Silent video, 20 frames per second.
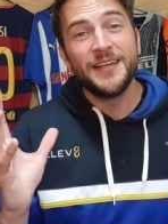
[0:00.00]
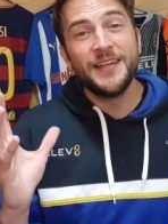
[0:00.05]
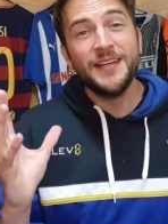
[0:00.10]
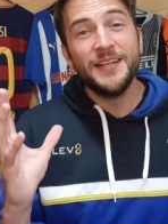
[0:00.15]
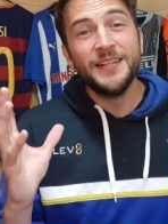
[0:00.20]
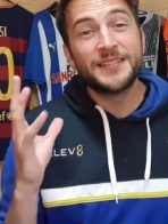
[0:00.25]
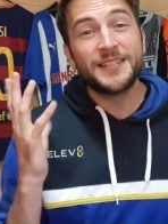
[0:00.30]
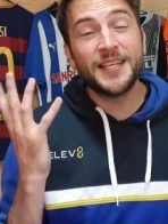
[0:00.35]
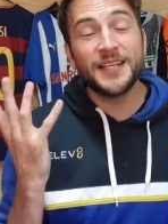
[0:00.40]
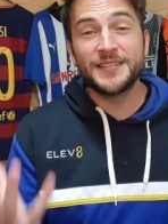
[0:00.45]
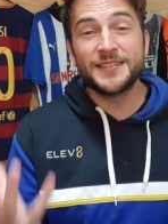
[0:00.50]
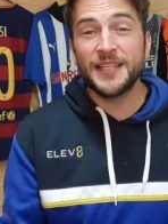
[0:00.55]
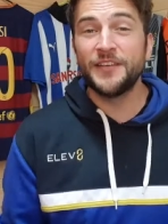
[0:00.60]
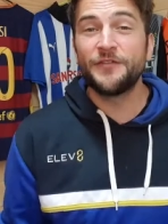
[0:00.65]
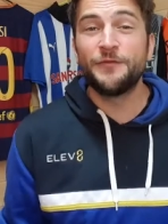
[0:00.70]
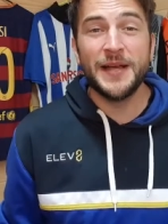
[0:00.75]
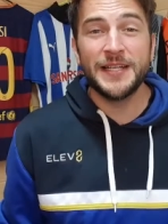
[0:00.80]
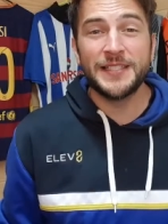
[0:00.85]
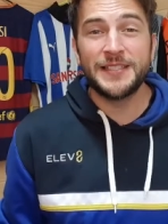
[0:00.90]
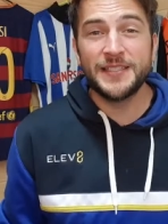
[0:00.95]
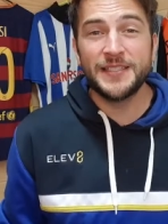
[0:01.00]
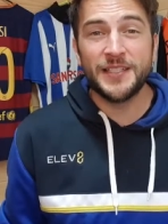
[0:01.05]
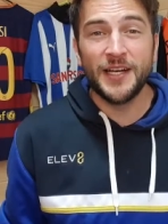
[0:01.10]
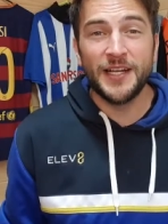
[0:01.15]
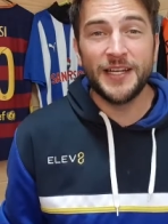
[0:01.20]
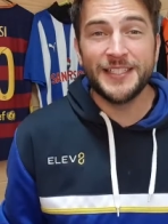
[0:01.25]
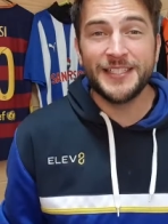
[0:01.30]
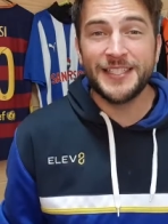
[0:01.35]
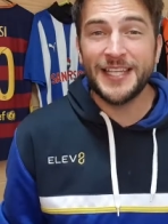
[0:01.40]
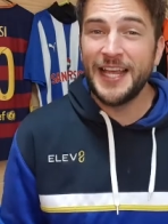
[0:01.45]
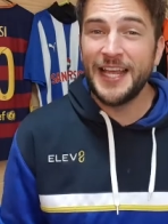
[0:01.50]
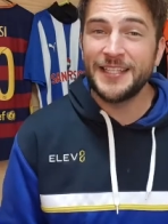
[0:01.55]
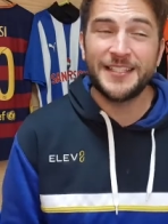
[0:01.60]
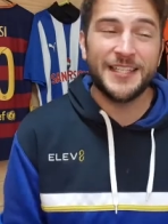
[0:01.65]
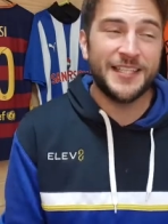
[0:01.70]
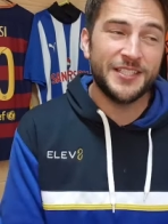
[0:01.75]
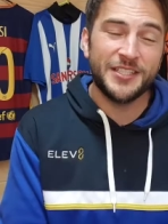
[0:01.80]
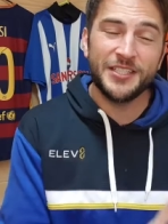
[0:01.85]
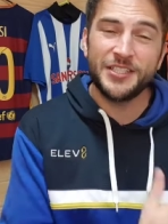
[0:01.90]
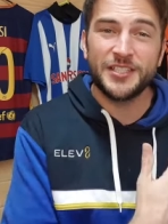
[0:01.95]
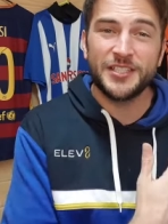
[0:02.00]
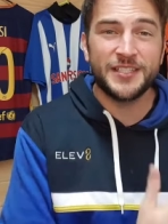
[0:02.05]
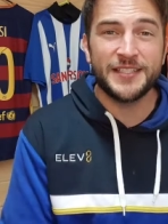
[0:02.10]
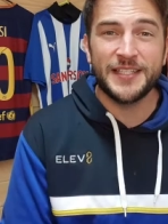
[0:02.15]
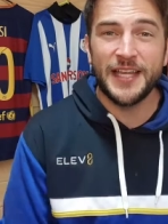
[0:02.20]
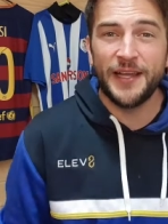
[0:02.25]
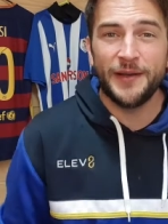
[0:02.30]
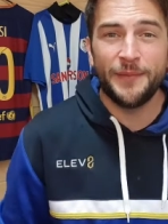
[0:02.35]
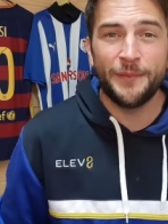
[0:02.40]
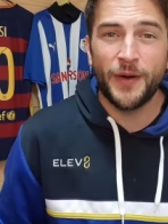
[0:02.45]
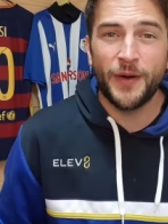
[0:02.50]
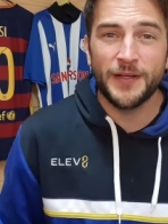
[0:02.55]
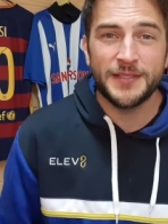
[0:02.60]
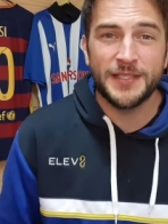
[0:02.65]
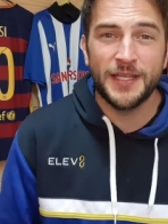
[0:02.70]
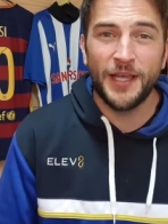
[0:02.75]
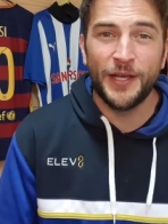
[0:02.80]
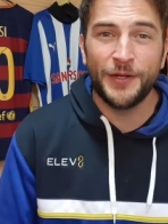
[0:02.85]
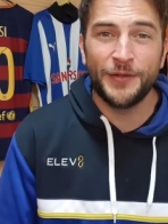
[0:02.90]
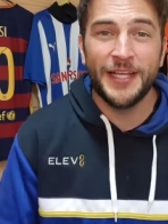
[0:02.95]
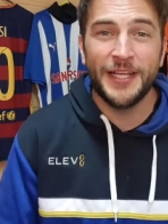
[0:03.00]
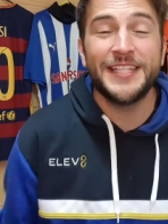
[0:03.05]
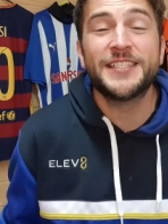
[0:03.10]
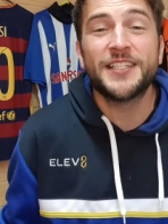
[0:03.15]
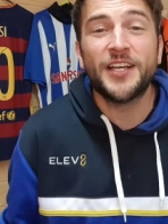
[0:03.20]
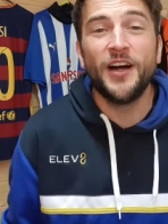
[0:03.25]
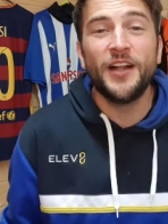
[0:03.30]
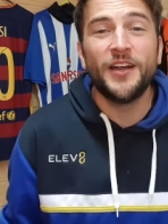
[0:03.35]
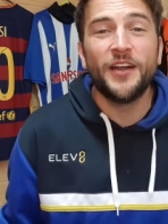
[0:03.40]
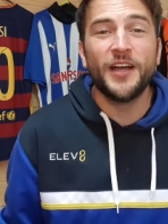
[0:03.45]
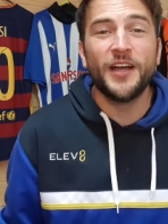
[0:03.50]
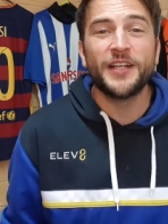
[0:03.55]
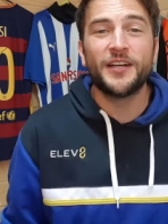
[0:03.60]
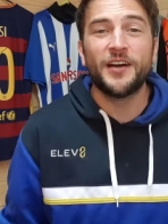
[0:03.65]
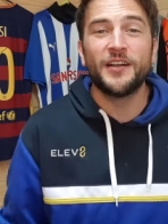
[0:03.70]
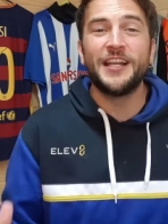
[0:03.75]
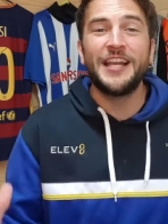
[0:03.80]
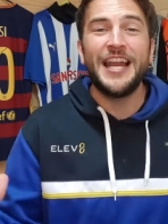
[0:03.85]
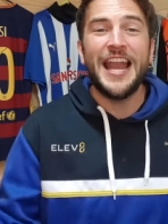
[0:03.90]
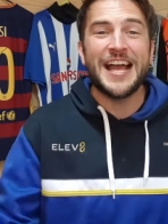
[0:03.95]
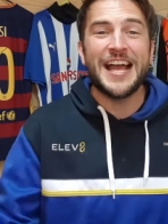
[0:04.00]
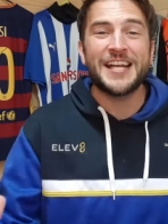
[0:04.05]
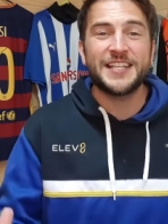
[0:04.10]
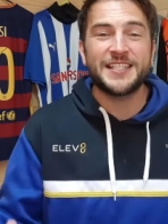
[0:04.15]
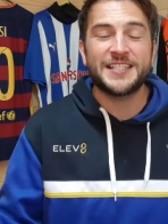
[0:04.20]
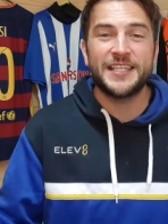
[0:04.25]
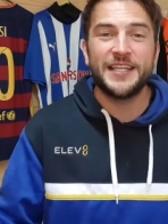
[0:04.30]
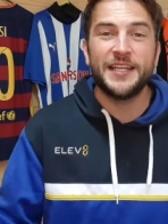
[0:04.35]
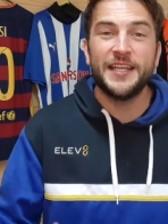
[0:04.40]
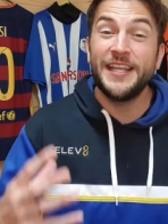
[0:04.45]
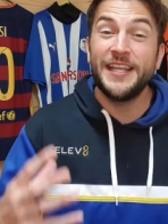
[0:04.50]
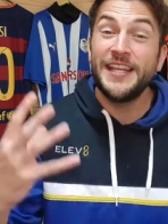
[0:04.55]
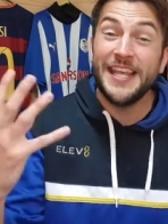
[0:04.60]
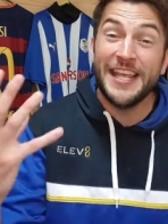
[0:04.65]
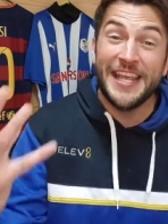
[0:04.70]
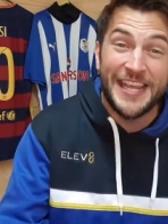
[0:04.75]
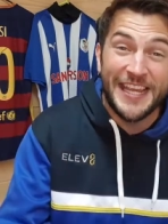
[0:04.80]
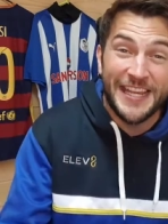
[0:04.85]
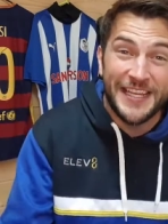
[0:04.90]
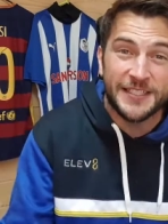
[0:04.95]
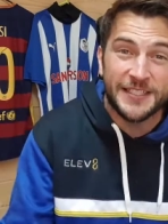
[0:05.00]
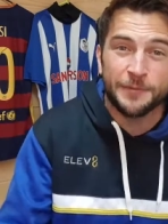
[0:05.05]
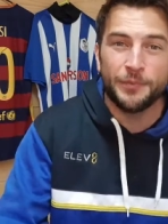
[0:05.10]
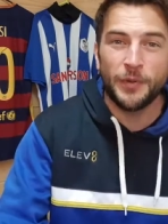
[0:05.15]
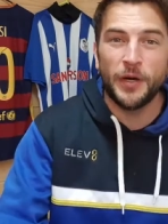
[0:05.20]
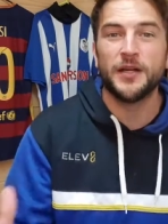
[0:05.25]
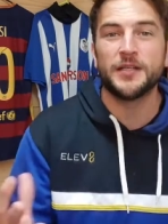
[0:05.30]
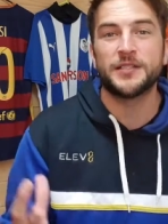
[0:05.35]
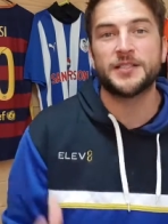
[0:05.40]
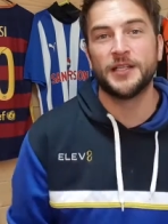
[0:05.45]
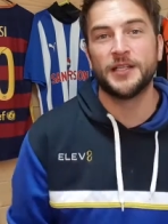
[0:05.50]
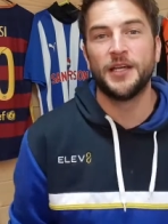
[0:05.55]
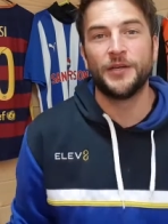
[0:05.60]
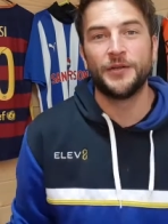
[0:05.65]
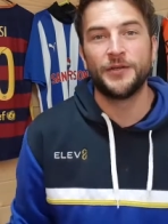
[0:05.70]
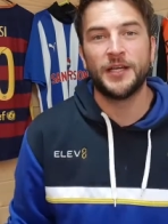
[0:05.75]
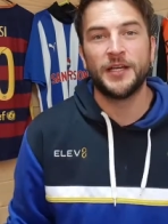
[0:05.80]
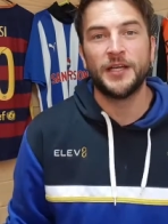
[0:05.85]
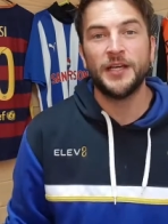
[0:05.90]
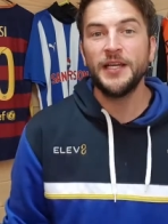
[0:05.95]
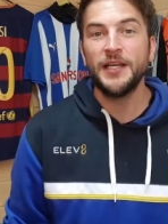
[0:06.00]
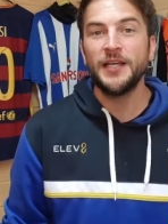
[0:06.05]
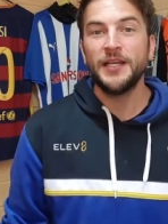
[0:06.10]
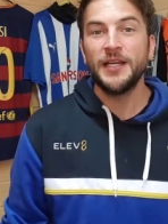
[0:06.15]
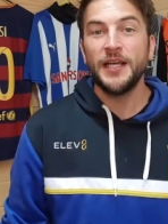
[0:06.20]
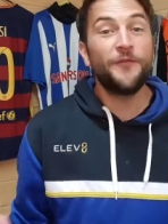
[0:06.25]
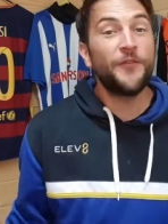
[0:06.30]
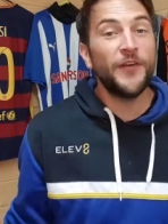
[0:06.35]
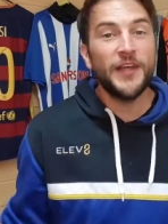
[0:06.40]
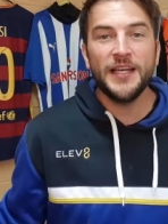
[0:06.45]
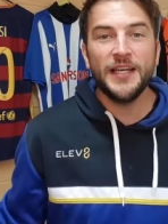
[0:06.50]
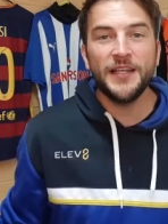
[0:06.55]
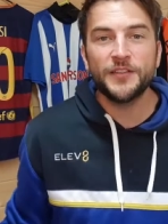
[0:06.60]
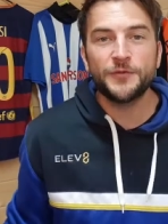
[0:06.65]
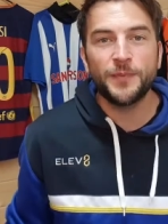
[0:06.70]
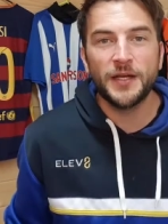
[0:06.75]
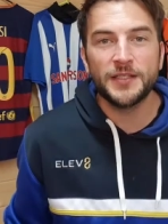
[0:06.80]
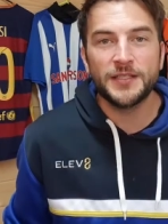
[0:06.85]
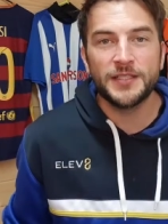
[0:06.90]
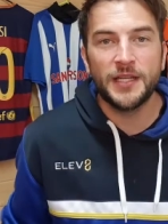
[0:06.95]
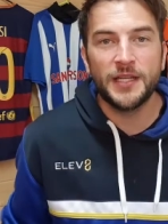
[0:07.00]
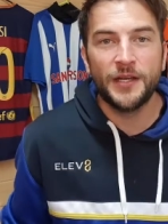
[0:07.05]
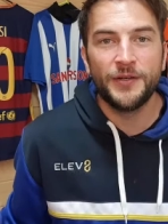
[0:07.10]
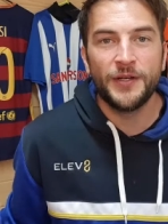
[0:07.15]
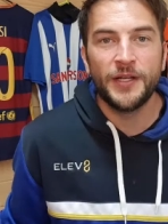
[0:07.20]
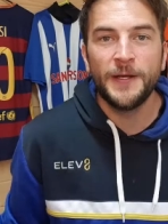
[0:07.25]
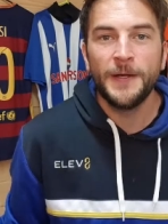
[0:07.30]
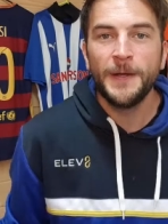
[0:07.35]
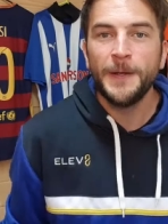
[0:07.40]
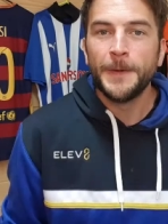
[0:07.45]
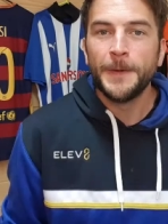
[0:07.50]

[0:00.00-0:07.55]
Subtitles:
says that if Messi's got any sense, he should just stay in Barcelona. He's got an icon, a legacy. He is Barcelona. If he leaves Barcelona,